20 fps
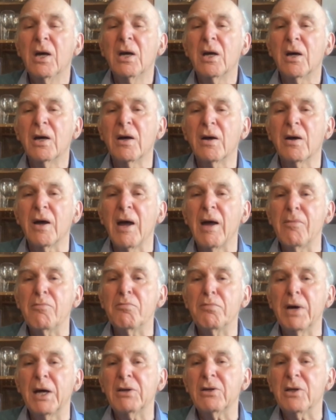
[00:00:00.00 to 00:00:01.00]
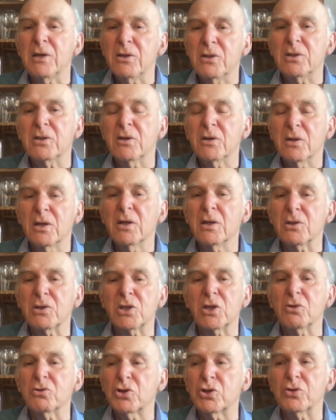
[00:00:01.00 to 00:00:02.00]
embedded
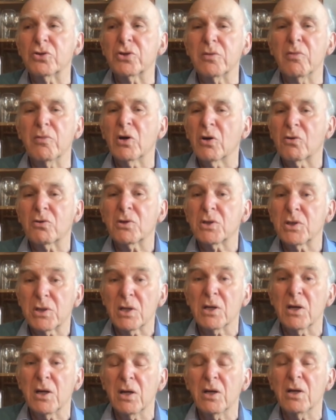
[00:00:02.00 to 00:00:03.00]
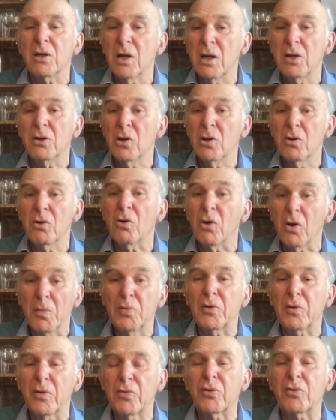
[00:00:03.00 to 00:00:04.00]
social democracy in Europe
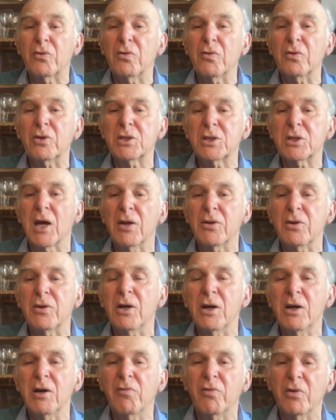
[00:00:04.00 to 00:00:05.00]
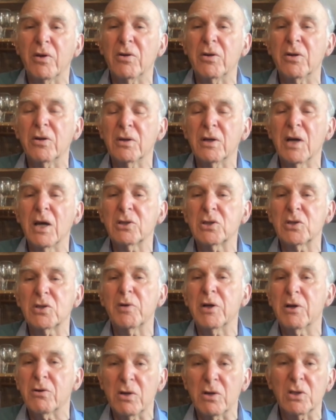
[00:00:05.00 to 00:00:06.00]
through the Scandinavian
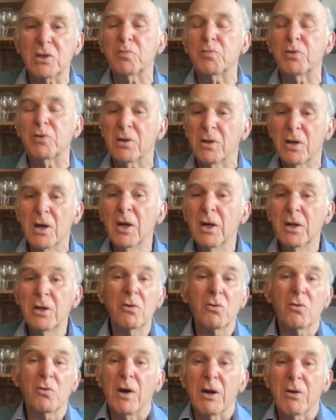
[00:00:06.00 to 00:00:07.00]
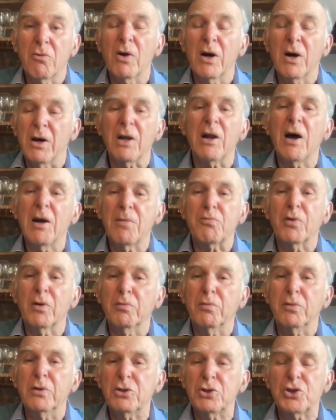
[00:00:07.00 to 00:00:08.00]
experience. But you're quite right. I
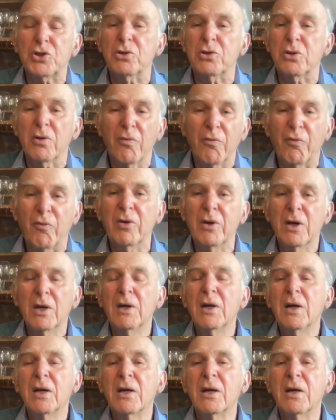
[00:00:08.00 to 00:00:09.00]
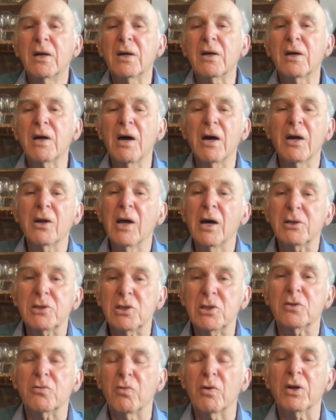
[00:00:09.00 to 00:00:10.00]
probably should have
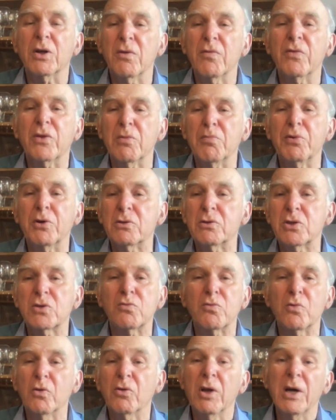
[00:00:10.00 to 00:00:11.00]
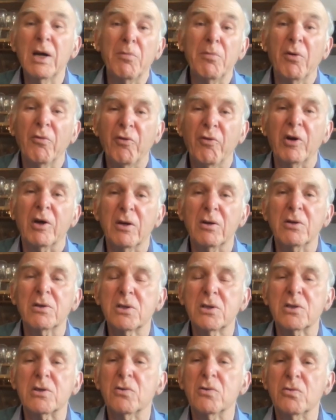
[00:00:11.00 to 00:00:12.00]
highlighted one of the post-war Labour
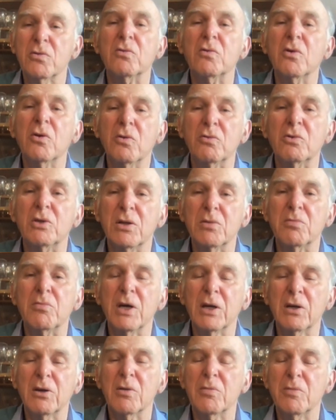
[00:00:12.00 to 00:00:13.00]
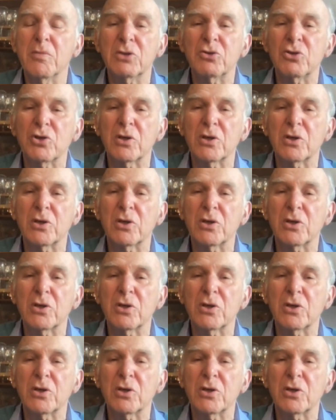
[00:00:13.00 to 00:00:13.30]
figures who did make a major